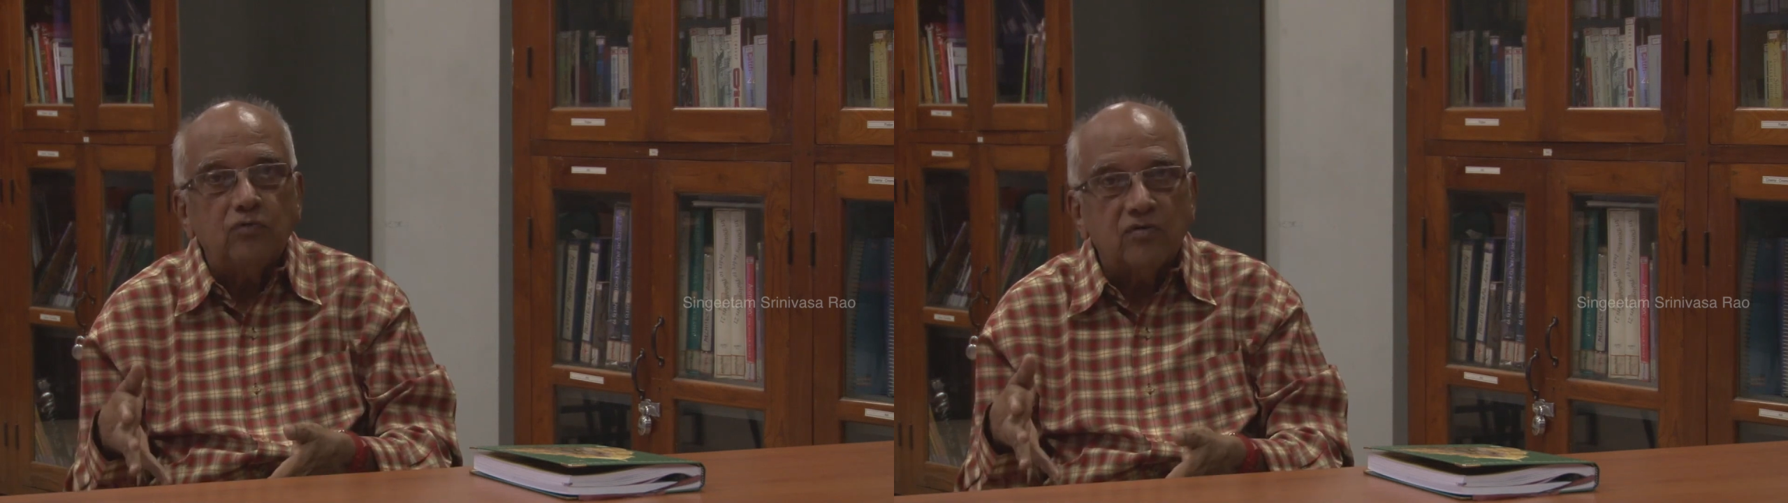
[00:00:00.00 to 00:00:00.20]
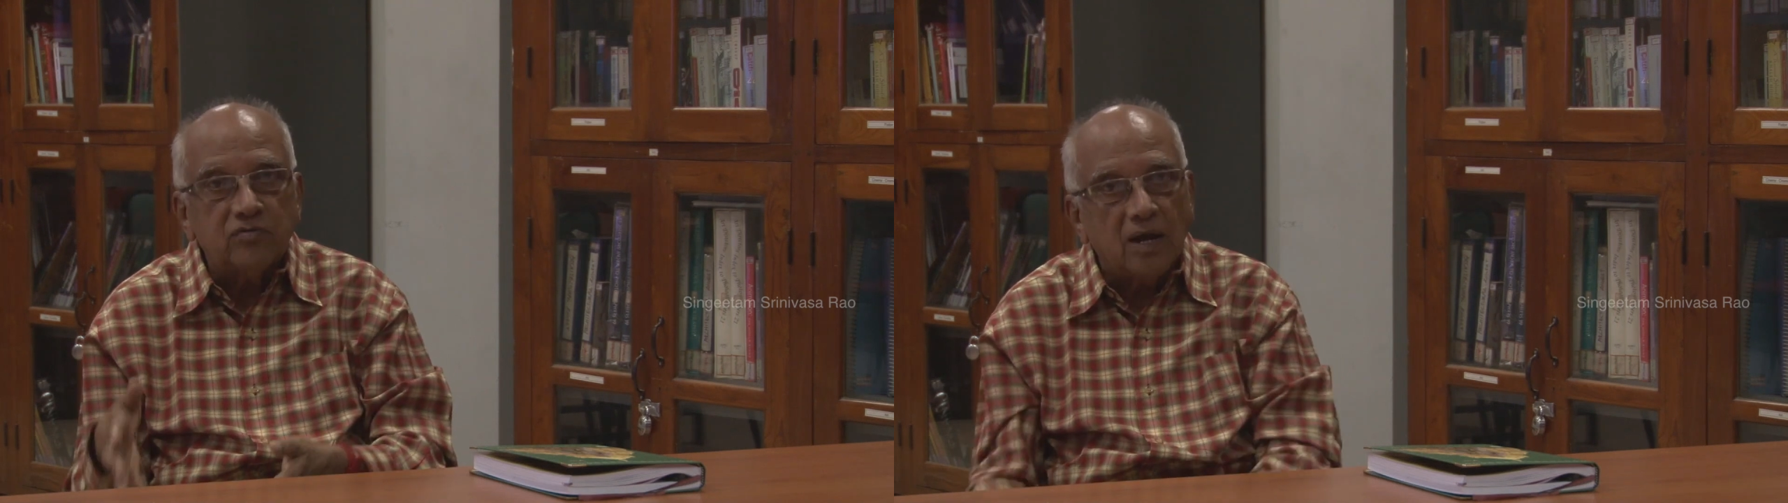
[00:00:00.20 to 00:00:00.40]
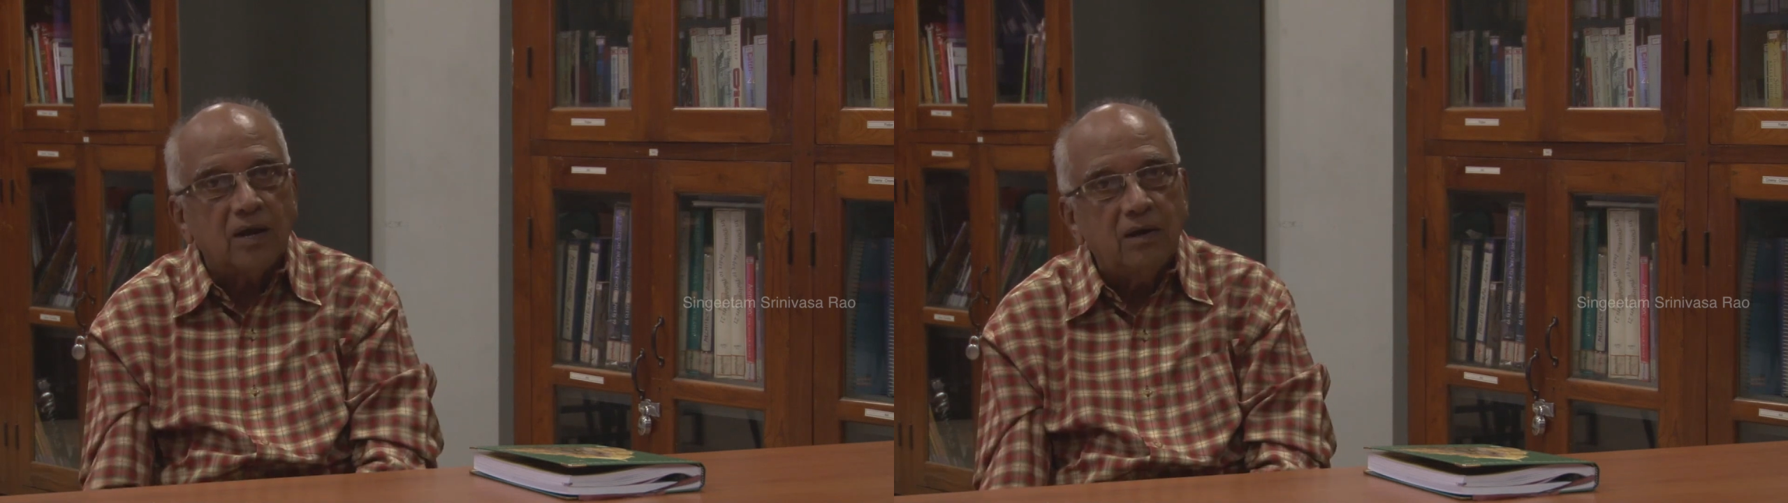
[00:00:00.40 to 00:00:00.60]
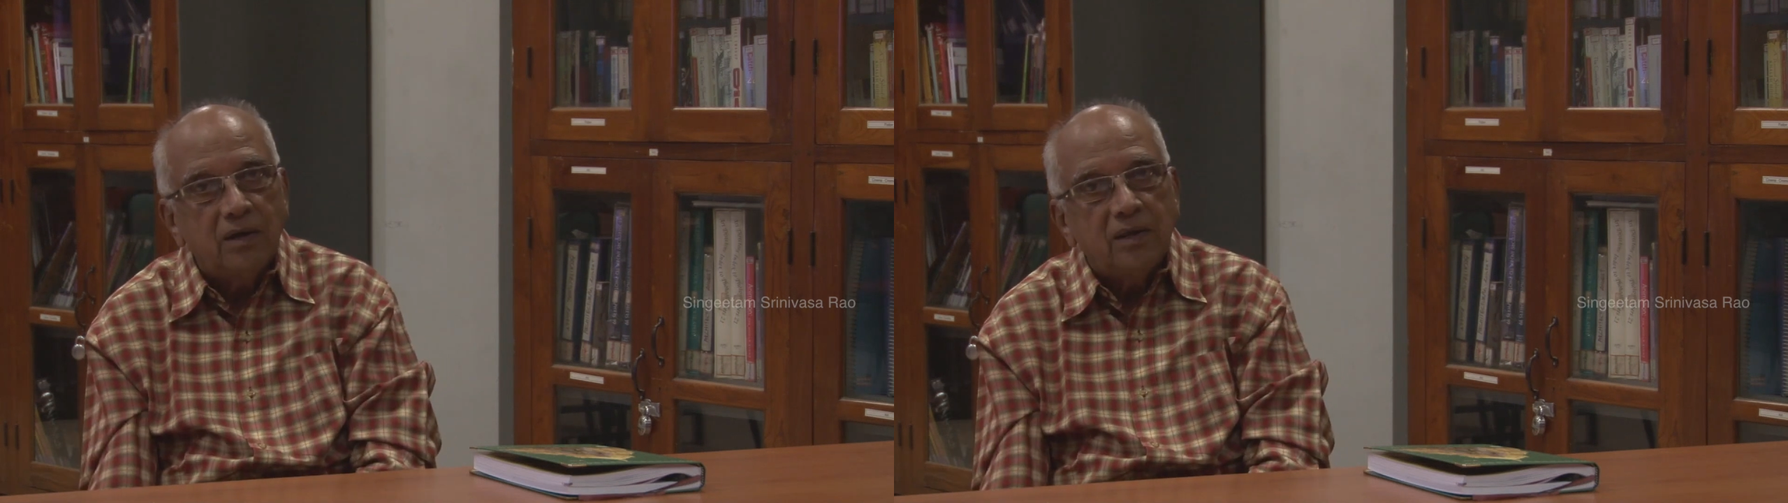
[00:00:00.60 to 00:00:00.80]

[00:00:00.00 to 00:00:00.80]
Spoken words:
were stuck